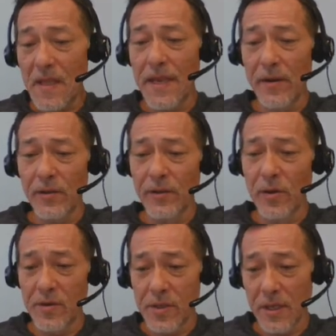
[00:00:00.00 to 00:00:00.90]
Now, you'll
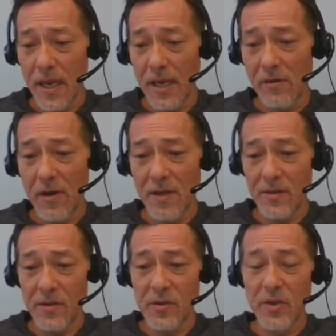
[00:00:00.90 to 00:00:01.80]
notice
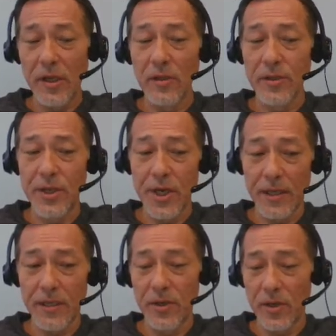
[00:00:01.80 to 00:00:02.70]
uncategorized is still
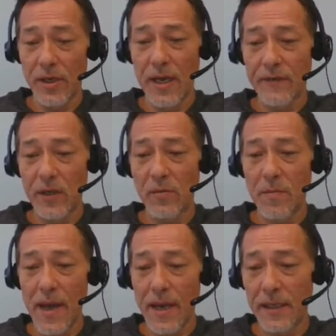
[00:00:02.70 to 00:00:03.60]
checked. You're going to have to go
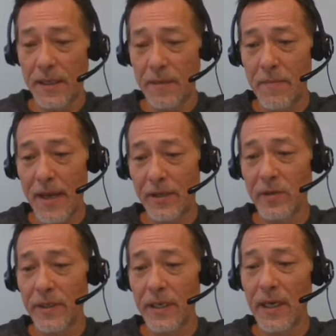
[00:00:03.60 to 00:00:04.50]
back in and
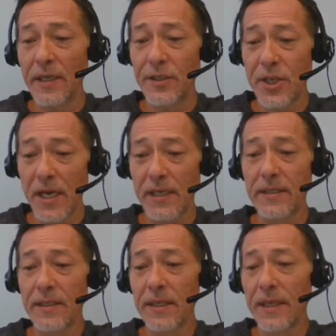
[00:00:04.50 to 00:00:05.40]
manually uncheck it.